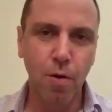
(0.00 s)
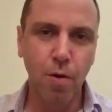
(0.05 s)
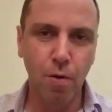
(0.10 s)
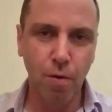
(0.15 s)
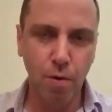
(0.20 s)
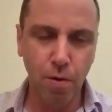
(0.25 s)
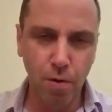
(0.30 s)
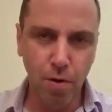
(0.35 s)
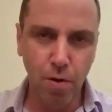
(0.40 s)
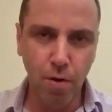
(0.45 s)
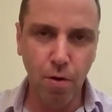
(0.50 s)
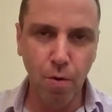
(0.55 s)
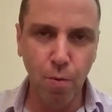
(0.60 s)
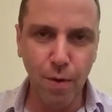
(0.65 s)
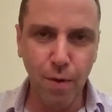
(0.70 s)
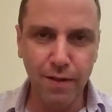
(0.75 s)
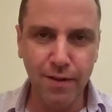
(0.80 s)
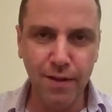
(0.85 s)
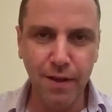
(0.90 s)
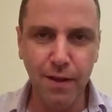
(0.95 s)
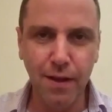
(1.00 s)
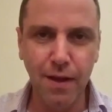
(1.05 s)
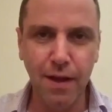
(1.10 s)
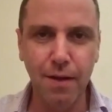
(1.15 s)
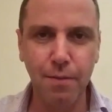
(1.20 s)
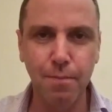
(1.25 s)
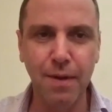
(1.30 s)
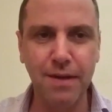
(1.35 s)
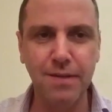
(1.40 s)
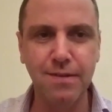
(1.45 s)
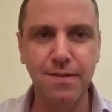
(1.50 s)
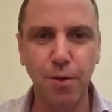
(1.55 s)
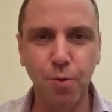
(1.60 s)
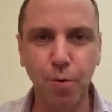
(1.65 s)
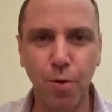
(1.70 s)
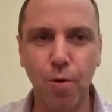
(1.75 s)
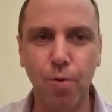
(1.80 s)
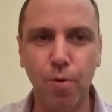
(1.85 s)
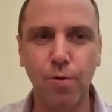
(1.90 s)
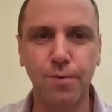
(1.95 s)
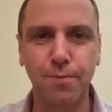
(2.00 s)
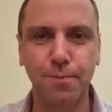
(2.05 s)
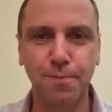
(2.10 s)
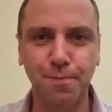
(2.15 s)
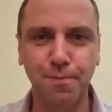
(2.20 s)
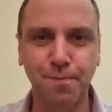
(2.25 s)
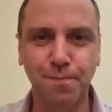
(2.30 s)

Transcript: or already based in New York.